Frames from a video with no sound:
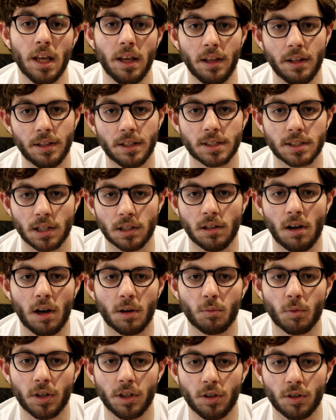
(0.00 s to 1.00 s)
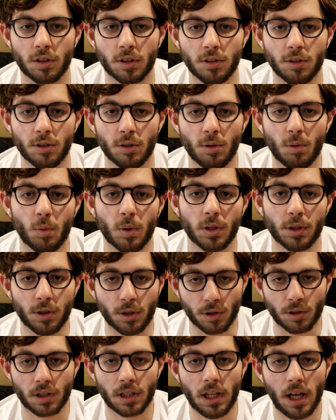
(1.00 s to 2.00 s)
in the salon, what you can do with
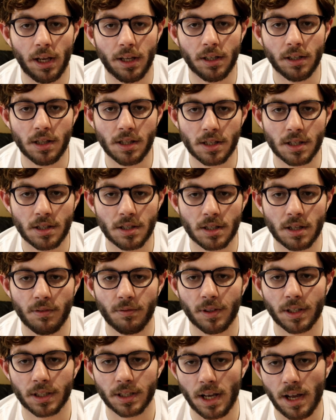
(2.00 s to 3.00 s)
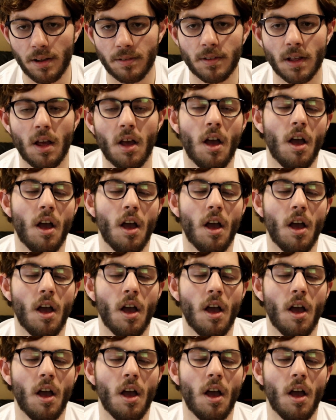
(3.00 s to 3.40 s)
their clients and stuff like that.